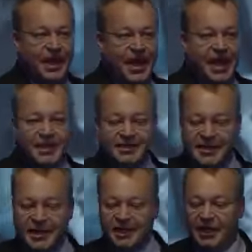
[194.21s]
It is the
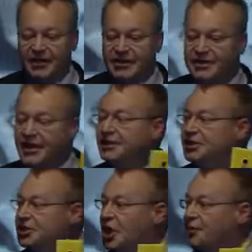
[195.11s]
clearest and
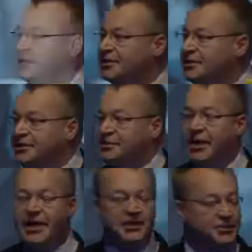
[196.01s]
sharpest
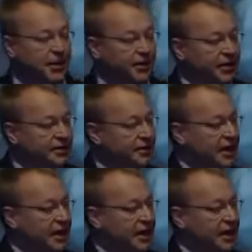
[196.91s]
display experience that